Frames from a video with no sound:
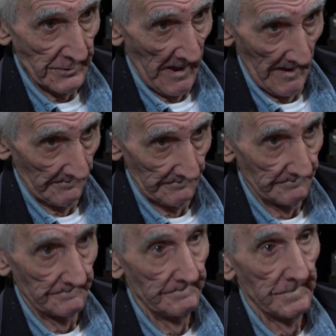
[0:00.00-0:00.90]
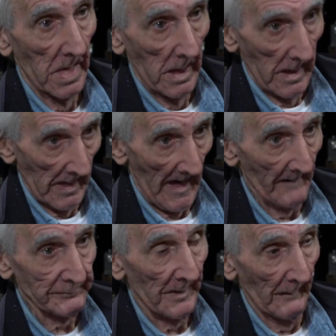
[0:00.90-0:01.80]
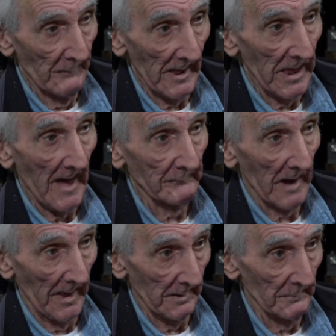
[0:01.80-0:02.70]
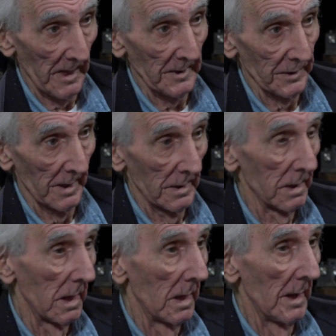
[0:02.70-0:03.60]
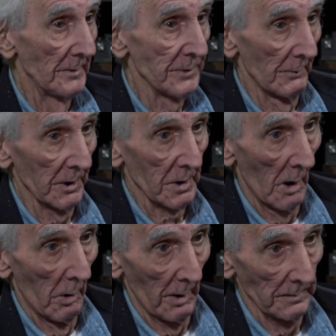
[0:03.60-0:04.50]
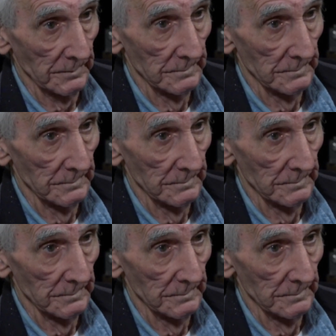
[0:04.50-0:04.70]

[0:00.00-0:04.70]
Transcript: Yeah. I've got it ready to record.